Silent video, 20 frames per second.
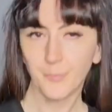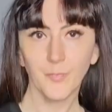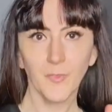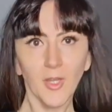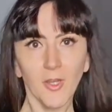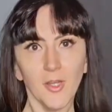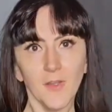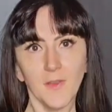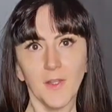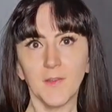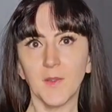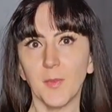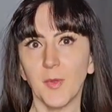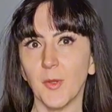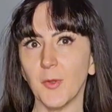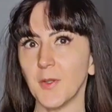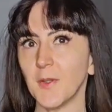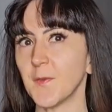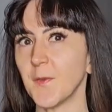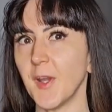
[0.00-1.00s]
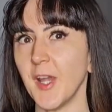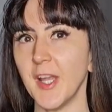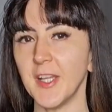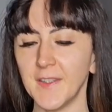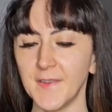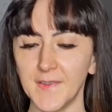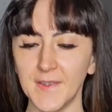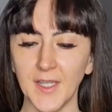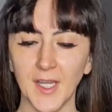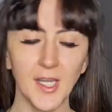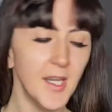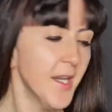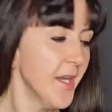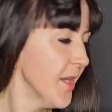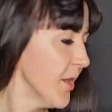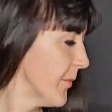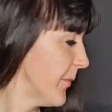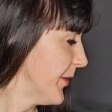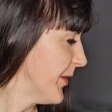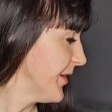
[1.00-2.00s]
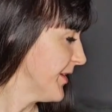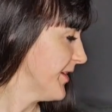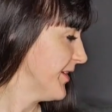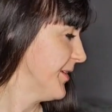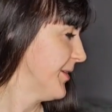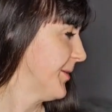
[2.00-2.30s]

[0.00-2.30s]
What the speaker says: All right, that's a bonus for NECA, but